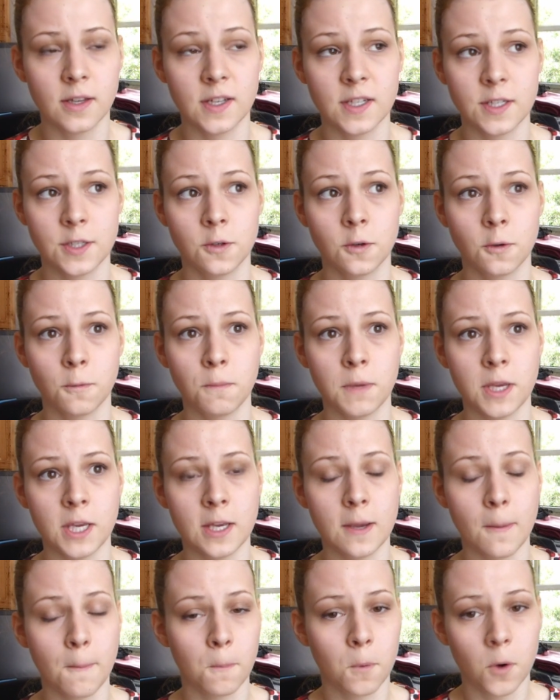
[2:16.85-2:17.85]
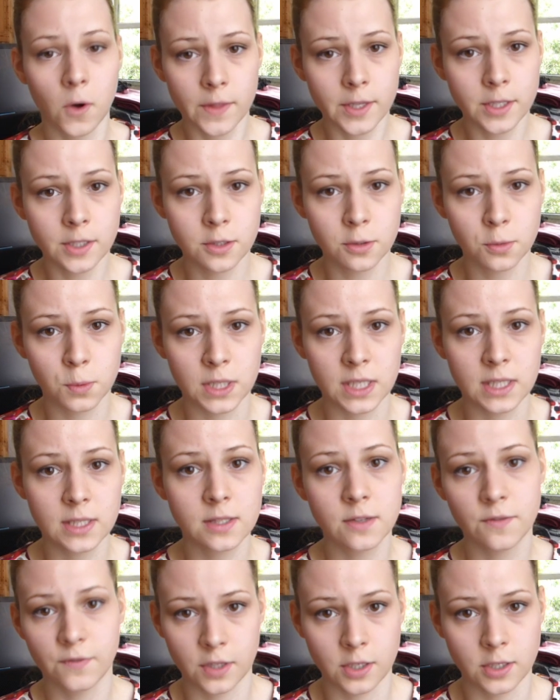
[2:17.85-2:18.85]
it took me more than 2 weeks
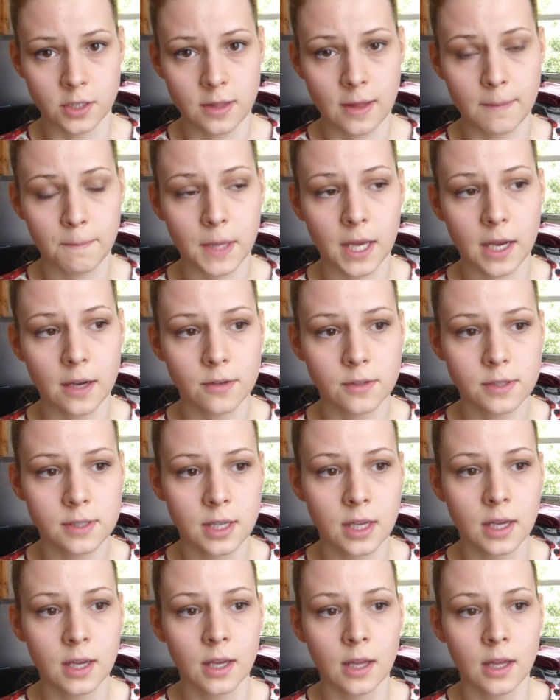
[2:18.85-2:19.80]
to finish that blouse,